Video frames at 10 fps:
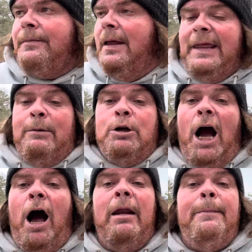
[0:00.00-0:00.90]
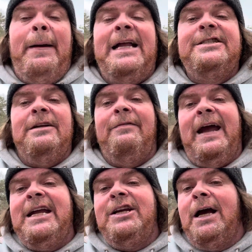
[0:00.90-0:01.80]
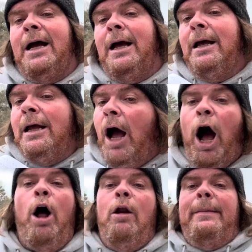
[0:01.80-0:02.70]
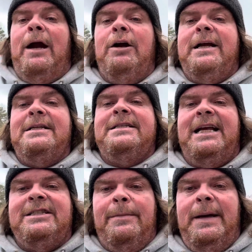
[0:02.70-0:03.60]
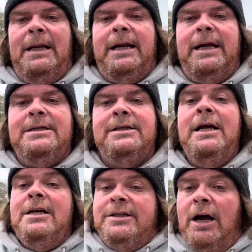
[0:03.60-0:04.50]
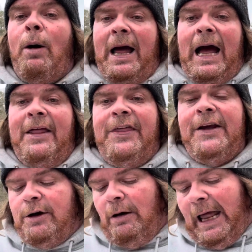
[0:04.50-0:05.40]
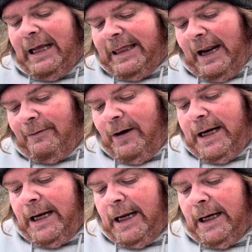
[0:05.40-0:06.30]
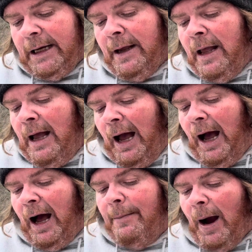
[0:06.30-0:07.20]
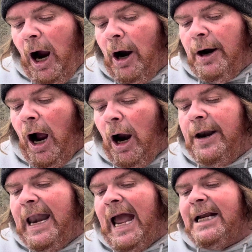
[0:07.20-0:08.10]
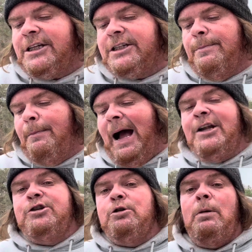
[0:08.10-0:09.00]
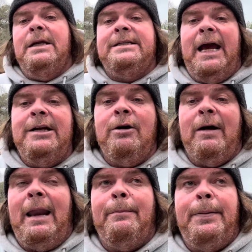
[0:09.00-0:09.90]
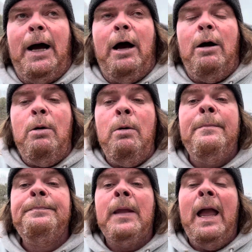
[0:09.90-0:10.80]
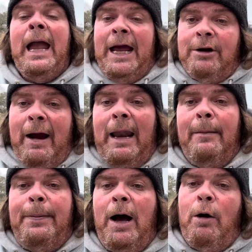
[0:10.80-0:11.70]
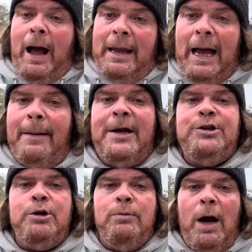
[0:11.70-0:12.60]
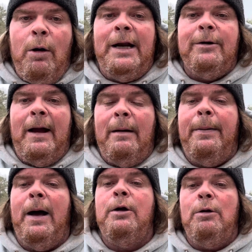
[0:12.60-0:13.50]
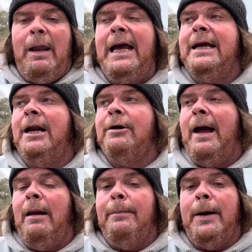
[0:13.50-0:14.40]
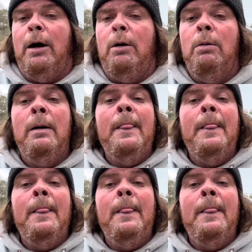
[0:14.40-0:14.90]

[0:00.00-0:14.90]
They would call it Pennsylvania All-American Sensibilities. So I think you'll like that reading. Our next module is Edgar Allan Poe. Edgar Allan Poe, I bet you know Edgar Allan Poe. You like Edgar Allan Poe.